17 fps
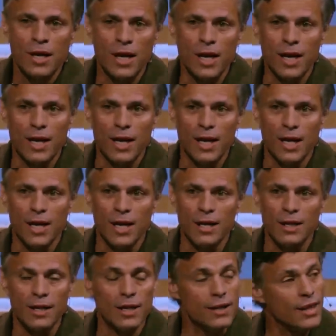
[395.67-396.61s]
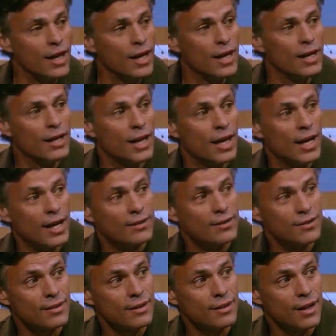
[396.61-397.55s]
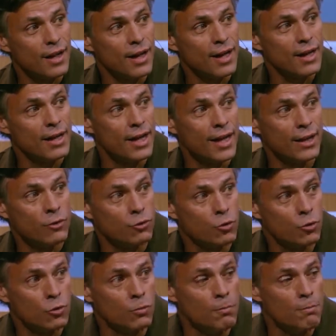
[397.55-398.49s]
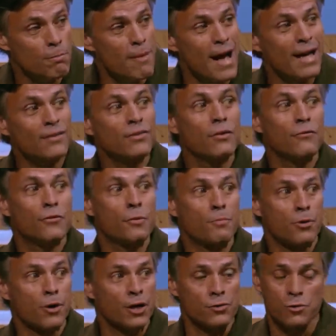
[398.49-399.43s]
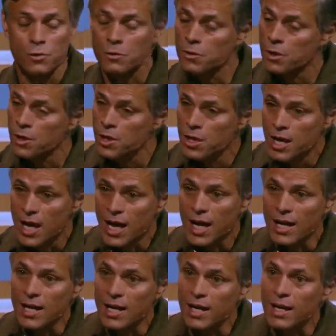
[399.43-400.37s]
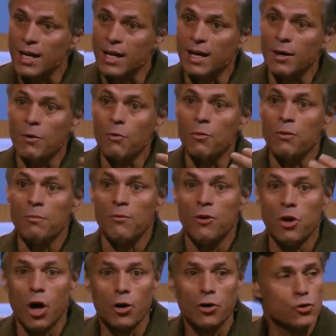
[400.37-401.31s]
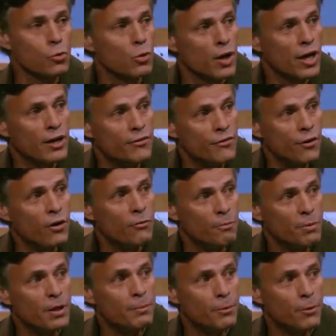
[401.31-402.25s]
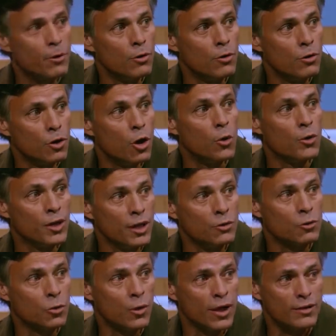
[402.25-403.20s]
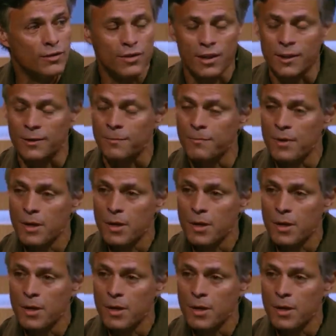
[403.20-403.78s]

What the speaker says: And that has led to massive repression and a large wave of people going into exile.